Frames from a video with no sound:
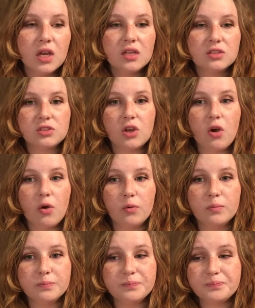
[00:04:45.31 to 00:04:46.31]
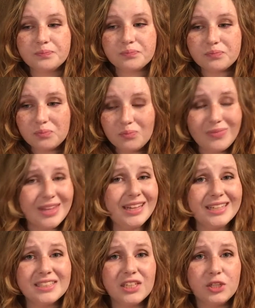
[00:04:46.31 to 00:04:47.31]
So
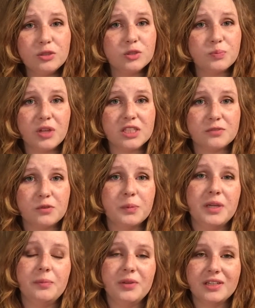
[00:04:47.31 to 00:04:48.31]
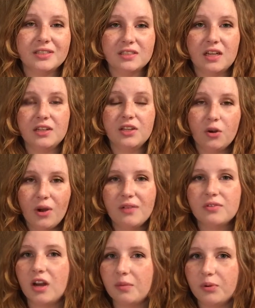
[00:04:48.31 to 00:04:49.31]
that's a huge plus for me because, you know, I've
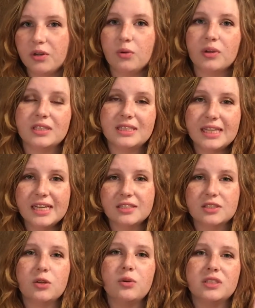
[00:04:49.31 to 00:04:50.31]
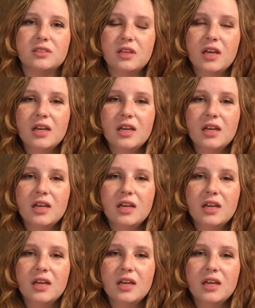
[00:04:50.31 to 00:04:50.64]
got pretty oily skin, so it's